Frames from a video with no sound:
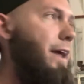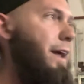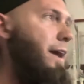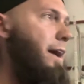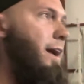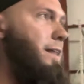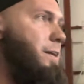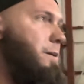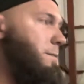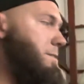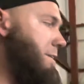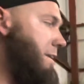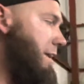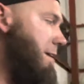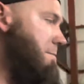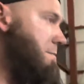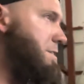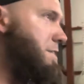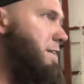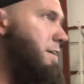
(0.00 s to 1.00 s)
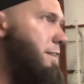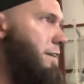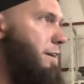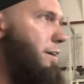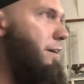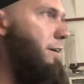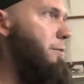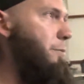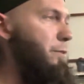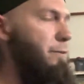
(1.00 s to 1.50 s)
and there was an MG
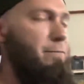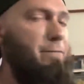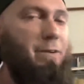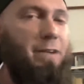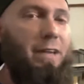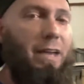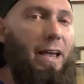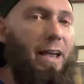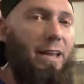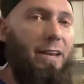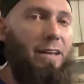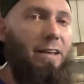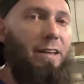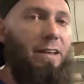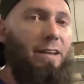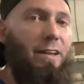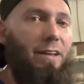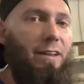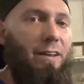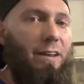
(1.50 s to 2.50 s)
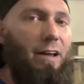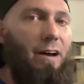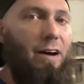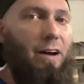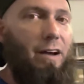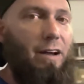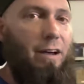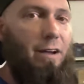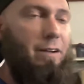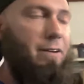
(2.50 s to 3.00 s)
there with a V8 in it, and
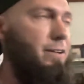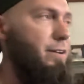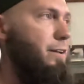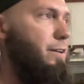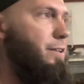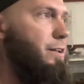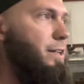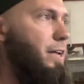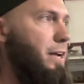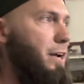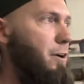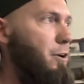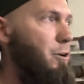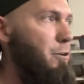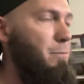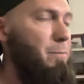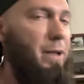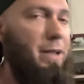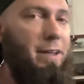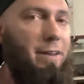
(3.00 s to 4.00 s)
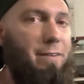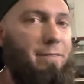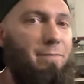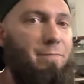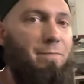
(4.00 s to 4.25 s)
it looked like a homemade,